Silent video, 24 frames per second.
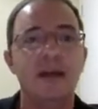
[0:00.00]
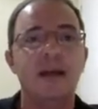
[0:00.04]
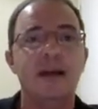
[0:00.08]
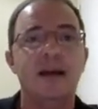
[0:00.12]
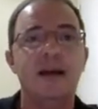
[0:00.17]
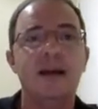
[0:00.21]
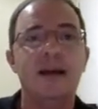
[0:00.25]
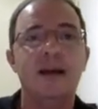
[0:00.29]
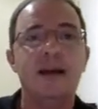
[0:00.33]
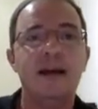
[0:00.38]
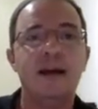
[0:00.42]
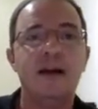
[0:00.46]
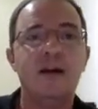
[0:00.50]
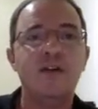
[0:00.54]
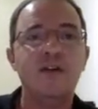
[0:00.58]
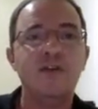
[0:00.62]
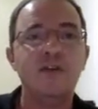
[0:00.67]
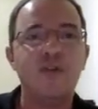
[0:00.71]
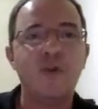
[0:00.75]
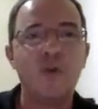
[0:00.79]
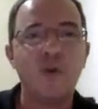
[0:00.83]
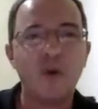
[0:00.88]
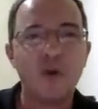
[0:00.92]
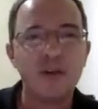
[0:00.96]

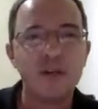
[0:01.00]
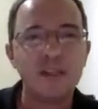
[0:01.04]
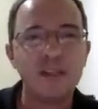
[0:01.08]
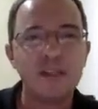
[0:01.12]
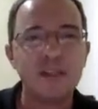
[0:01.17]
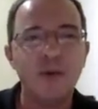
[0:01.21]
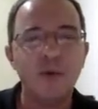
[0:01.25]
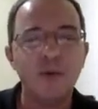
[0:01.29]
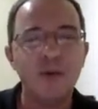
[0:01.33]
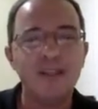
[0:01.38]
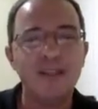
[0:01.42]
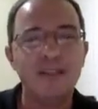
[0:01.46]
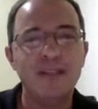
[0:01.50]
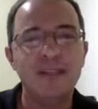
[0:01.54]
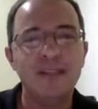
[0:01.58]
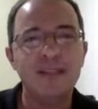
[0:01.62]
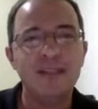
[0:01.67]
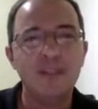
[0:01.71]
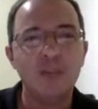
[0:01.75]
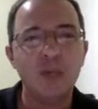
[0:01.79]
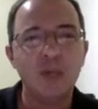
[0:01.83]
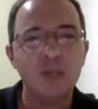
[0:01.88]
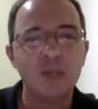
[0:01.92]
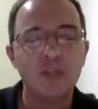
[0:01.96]
Of course, we did
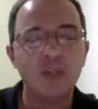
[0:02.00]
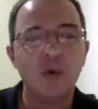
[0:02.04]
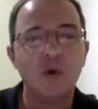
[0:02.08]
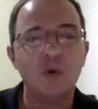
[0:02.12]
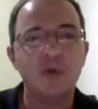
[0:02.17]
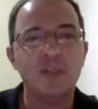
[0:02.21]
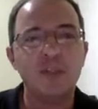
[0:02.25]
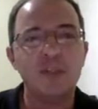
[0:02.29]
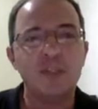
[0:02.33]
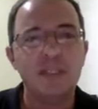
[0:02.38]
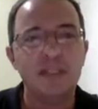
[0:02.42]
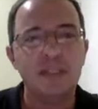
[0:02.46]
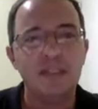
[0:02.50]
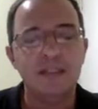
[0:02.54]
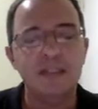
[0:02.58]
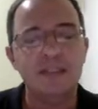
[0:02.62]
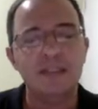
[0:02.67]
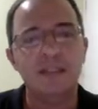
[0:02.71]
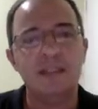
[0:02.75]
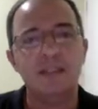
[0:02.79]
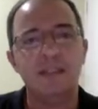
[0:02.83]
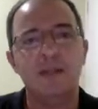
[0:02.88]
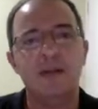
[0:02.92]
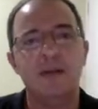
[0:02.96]
not consider in
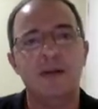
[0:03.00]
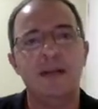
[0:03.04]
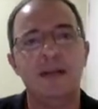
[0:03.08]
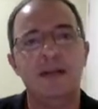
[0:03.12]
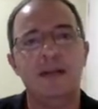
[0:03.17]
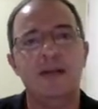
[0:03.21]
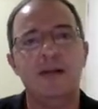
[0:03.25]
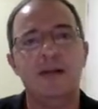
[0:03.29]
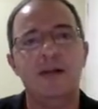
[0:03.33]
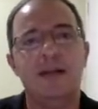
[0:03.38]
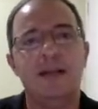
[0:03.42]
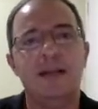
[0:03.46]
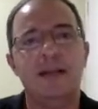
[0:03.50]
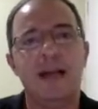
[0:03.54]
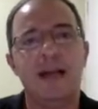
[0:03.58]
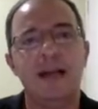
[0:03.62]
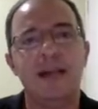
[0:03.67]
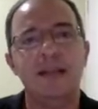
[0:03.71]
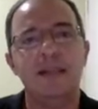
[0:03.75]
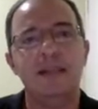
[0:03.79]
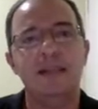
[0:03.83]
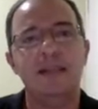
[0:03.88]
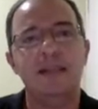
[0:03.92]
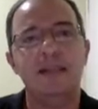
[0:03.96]
the theoretical
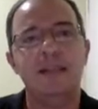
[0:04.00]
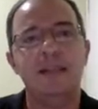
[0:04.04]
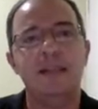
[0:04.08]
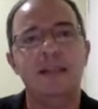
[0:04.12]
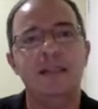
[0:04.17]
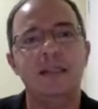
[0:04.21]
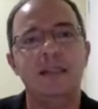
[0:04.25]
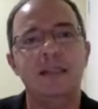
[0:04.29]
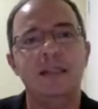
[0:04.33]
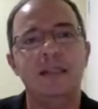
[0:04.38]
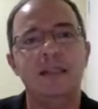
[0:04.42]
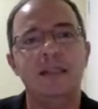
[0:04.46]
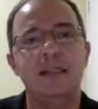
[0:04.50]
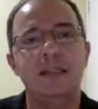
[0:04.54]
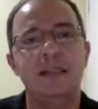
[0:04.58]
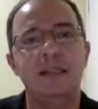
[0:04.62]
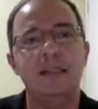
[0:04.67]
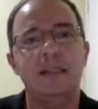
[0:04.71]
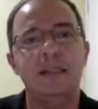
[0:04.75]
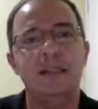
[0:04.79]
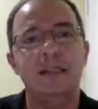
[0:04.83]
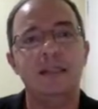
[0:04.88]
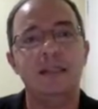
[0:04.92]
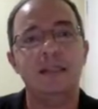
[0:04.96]
analysis
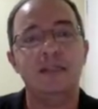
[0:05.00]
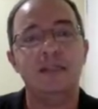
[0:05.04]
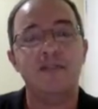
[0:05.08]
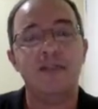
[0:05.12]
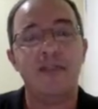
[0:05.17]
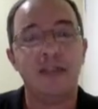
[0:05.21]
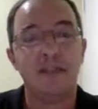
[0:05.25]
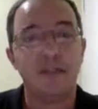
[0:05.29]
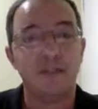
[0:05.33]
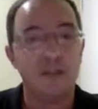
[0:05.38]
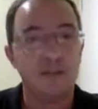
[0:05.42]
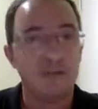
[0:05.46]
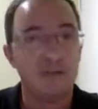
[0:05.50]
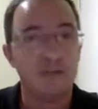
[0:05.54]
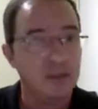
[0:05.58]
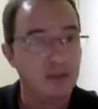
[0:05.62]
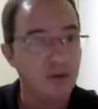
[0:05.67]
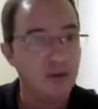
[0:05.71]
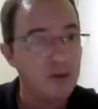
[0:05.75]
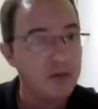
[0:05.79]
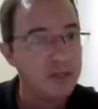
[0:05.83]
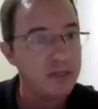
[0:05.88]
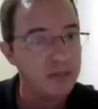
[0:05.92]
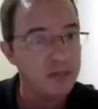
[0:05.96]
the effects of the
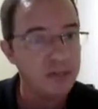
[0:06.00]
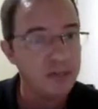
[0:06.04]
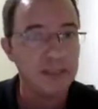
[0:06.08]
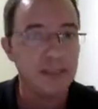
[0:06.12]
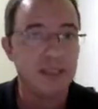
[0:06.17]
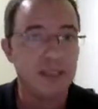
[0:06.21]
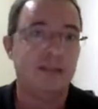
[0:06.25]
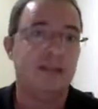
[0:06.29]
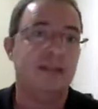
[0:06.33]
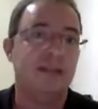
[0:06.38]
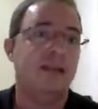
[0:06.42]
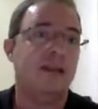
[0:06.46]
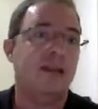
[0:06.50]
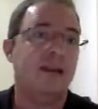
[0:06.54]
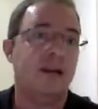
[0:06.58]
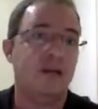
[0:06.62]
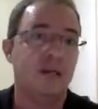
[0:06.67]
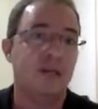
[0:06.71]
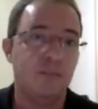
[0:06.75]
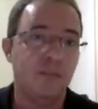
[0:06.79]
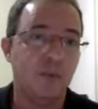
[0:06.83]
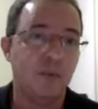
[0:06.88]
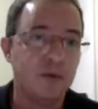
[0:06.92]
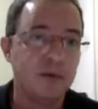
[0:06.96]
coherence, and they are
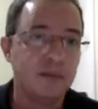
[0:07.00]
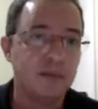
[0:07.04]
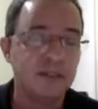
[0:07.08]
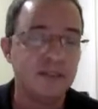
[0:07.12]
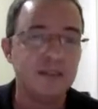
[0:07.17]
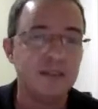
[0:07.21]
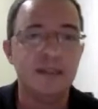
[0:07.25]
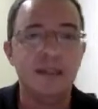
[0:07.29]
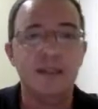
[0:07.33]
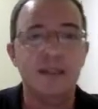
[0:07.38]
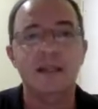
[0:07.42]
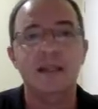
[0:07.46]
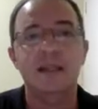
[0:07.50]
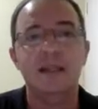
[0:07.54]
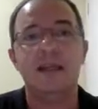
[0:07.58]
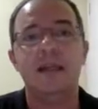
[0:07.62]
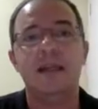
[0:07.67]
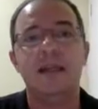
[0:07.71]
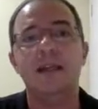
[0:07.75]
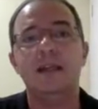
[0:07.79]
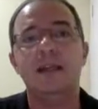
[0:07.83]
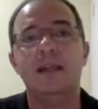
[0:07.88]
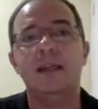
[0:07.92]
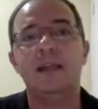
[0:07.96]
important.
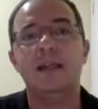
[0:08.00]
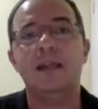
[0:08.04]
And